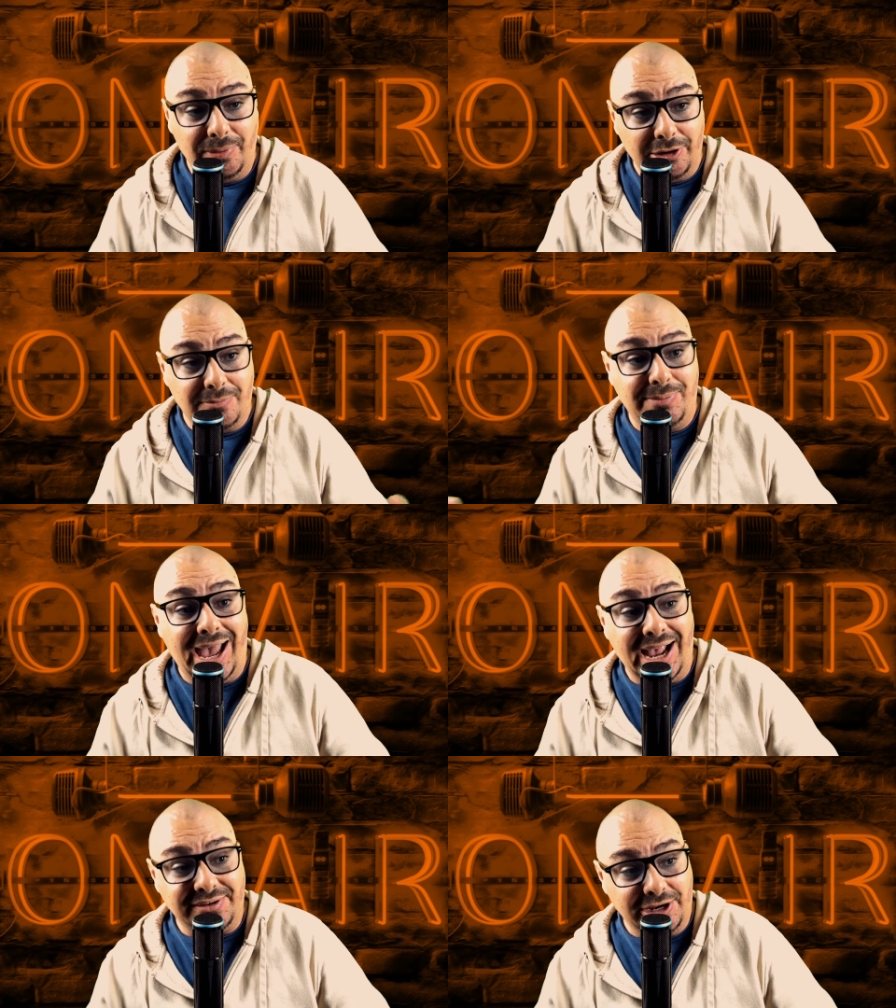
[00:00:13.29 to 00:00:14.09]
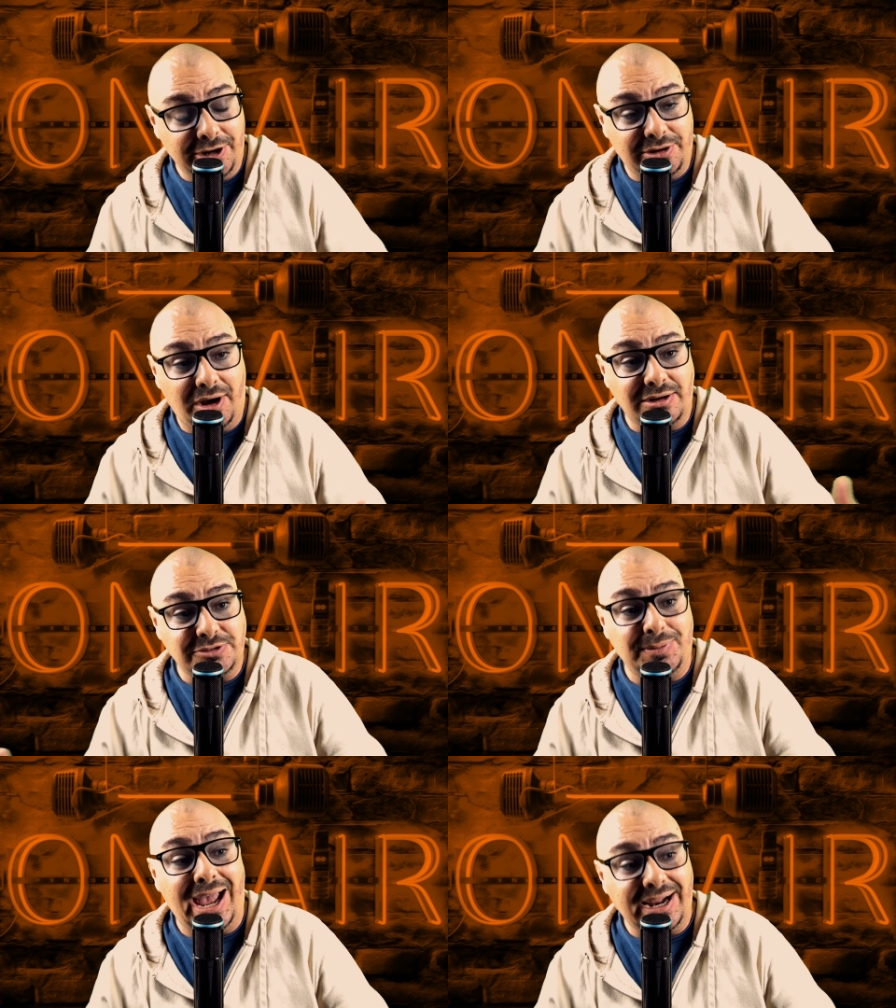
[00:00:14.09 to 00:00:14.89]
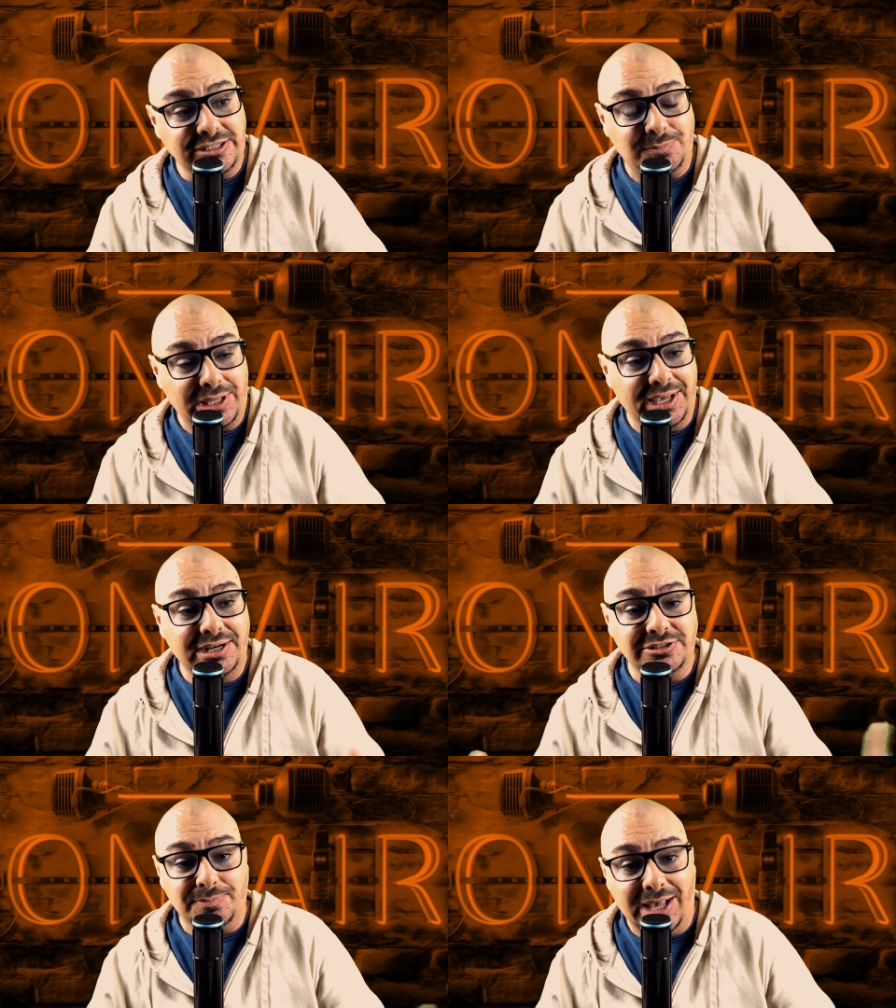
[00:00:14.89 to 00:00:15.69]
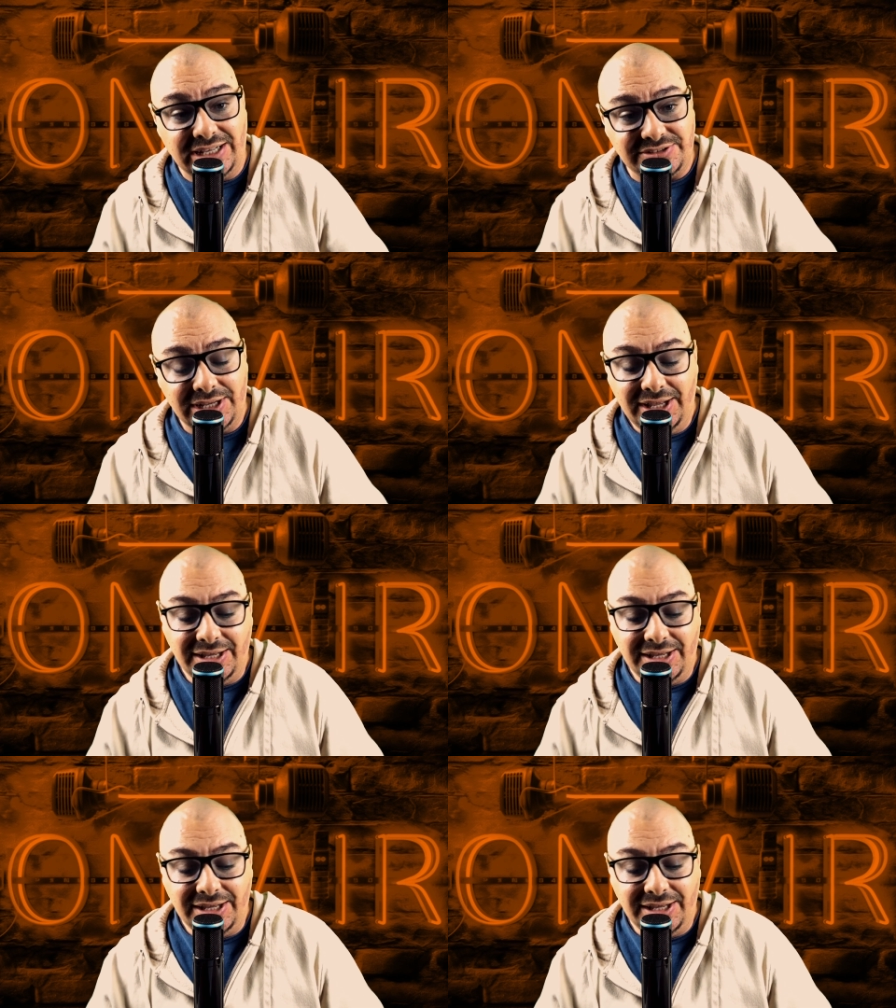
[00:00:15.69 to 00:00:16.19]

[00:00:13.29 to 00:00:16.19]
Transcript: They're back. Derek Carr's back. He's playing his best.